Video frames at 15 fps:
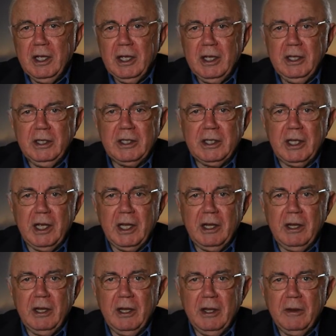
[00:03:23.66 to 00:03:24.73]
He
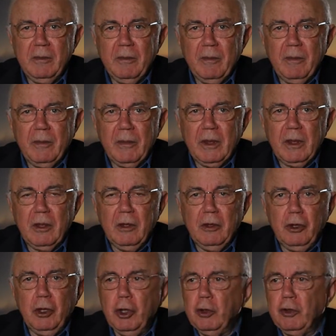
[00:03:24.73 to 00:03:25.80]
said,
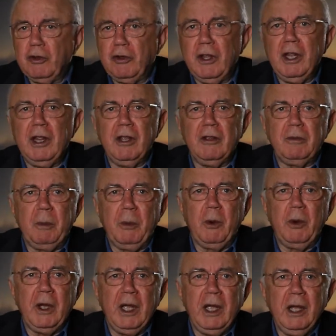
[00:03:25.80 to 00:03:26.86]
do you see this
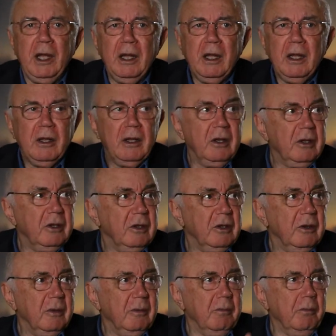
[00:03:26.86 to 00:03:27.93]
boy?
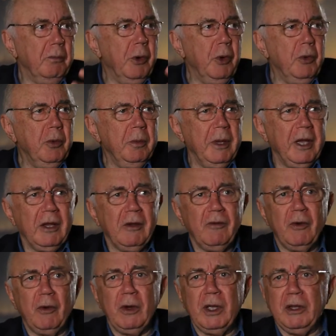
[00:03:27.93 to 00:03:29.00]
Booming
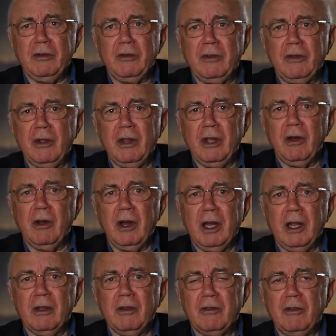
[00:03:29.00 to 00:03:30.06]
voice to the
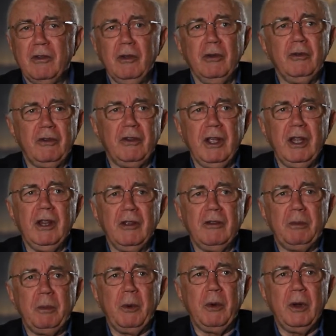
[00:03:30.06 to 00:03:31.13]
audience. Do you see this
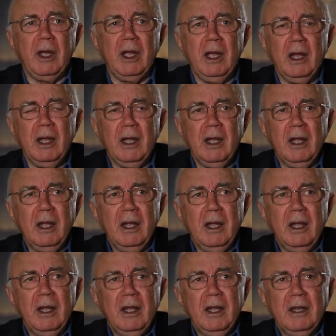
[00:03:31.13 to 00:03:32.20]
boy?
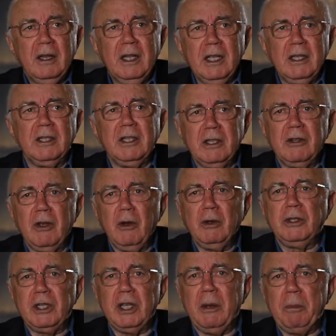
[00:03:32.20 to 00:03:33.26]
This is
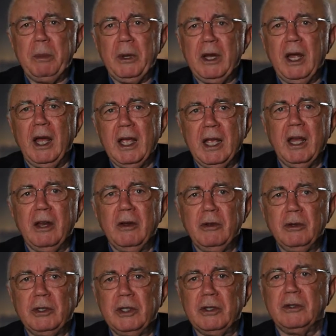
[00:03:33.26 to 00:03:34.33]
Hosep and
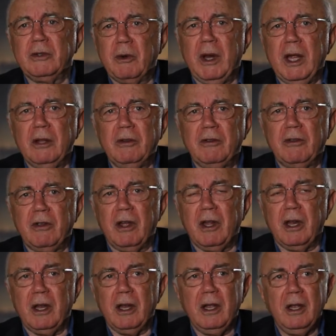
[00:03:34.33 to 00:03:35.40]
Haiganusha's
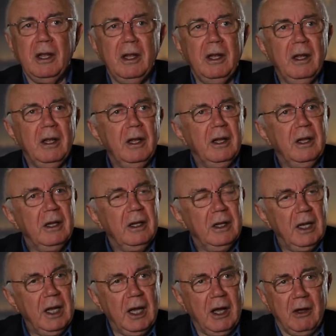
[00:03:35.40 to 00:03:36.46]
grandson.
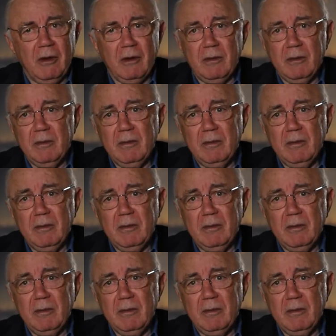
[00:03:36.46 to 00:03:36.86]
Now,